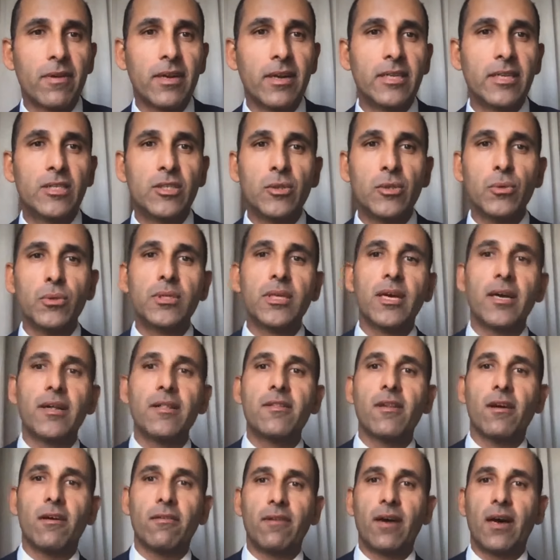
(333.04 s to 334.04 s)
2/3
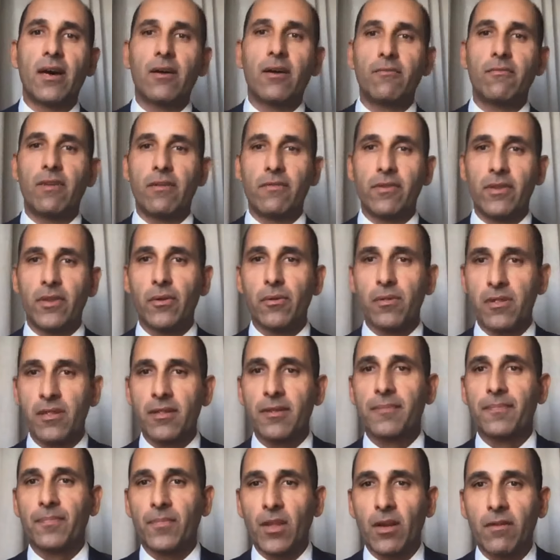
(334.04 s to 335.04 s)
of our revenues
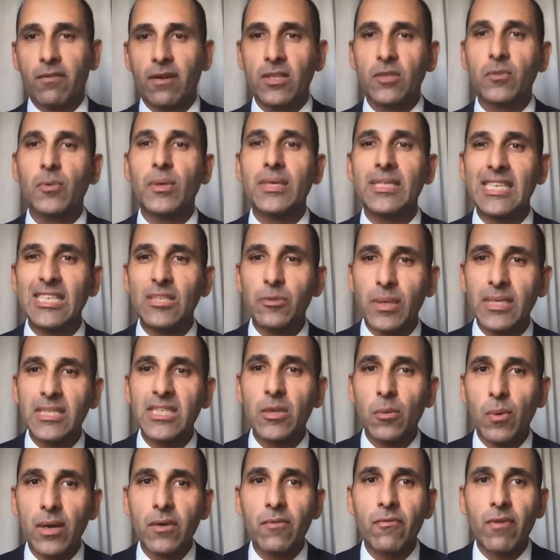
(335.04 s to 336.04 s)
of our
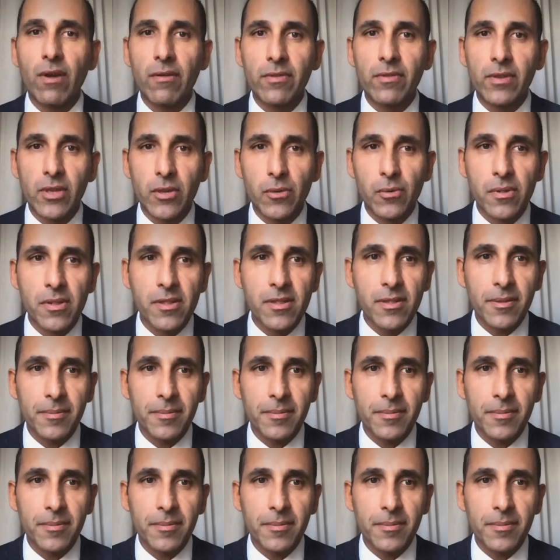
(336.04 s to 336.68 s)
2021 revenues,